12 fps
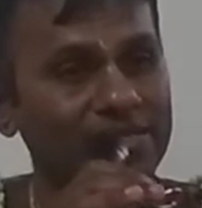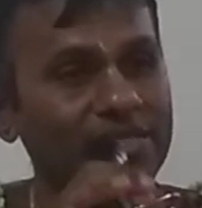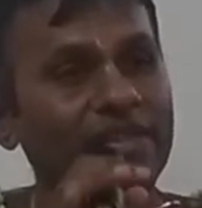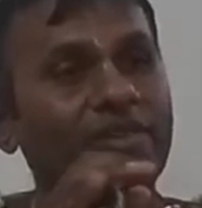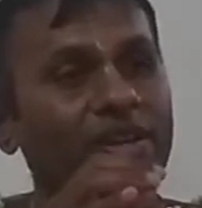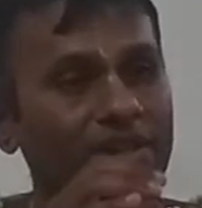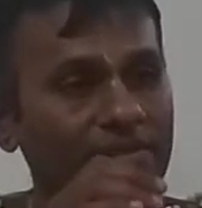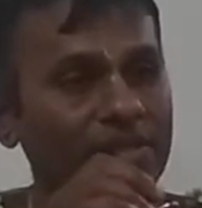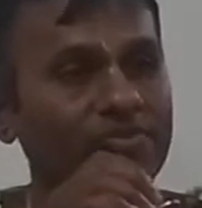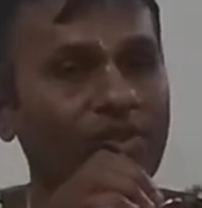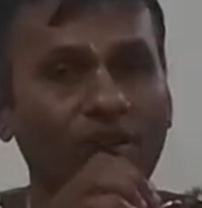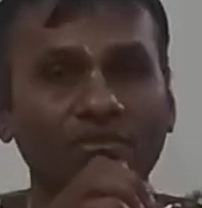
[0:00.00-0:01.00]
Sri
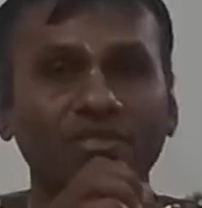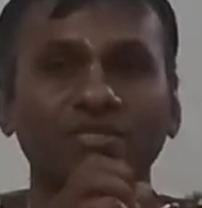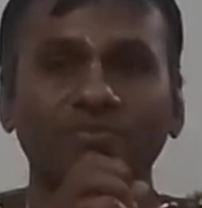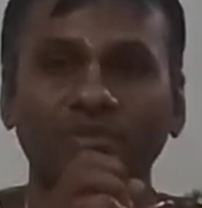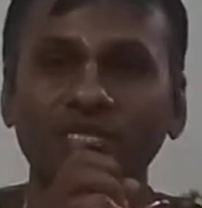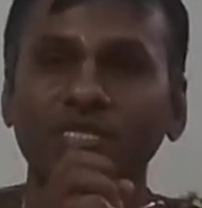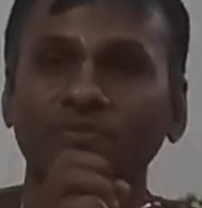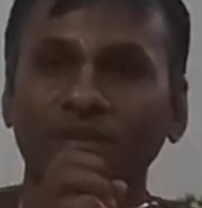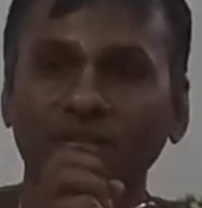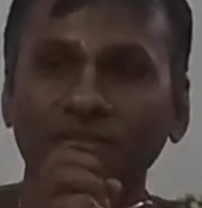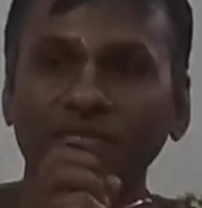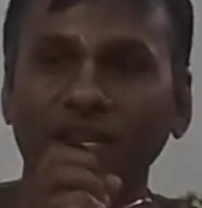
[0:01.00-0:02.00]
Vaishnavas follow this
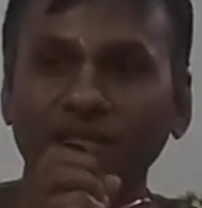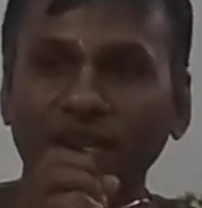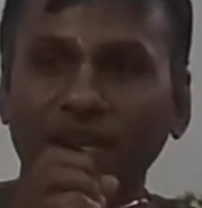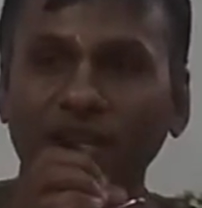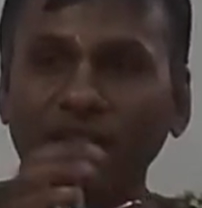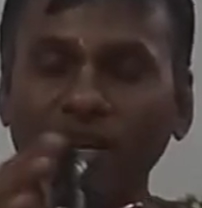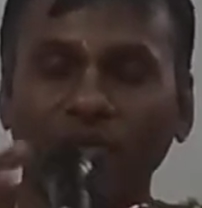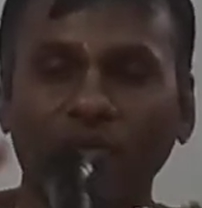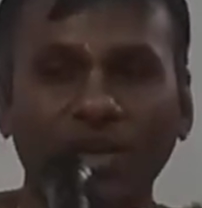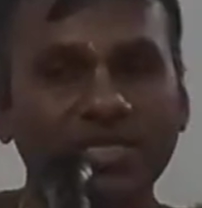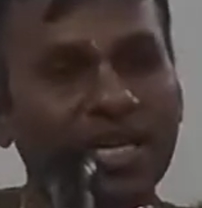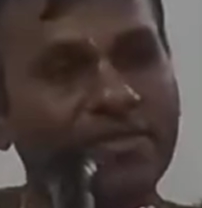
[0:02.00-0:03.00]
principle, saying that
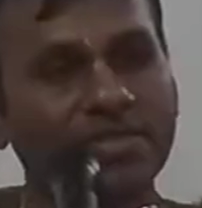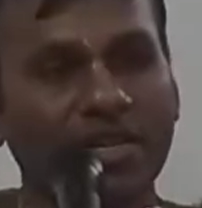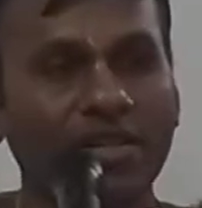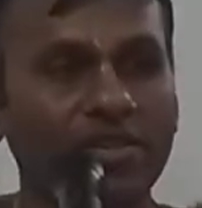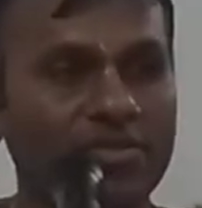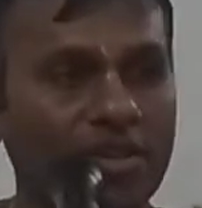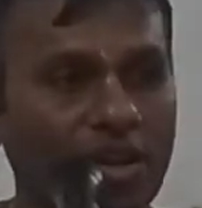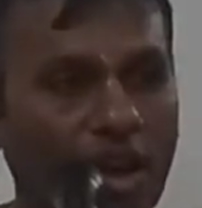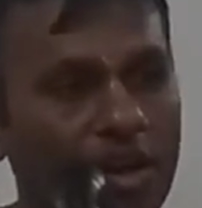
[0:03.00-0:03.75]
once I have surrendered to the